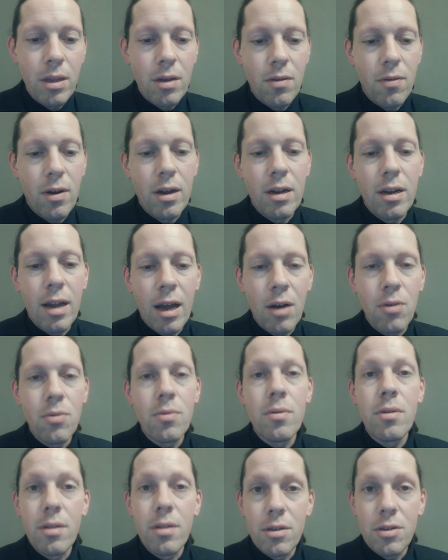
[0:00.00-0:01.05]
Right now,
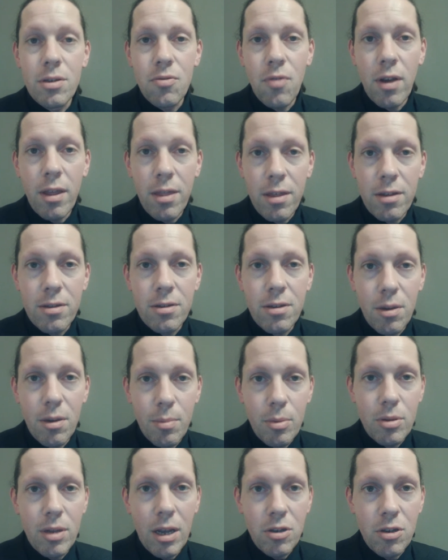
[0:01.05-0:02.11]
the strengthened
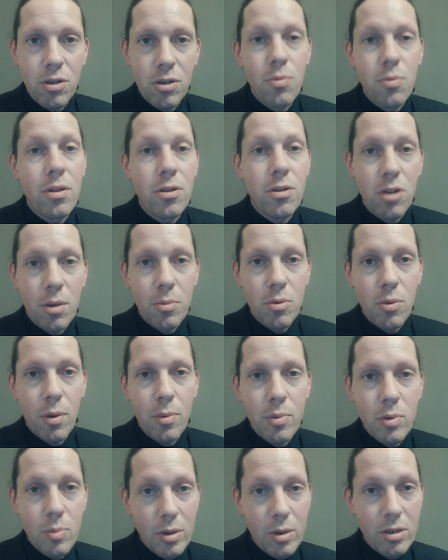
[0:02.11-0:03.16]
Hubble tension with the James Webb
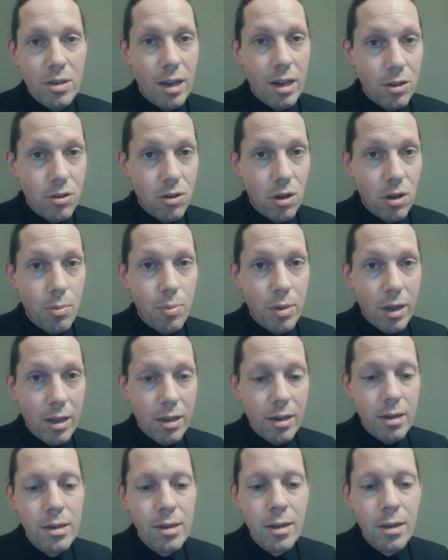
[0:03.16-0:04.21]
Space Telescope data.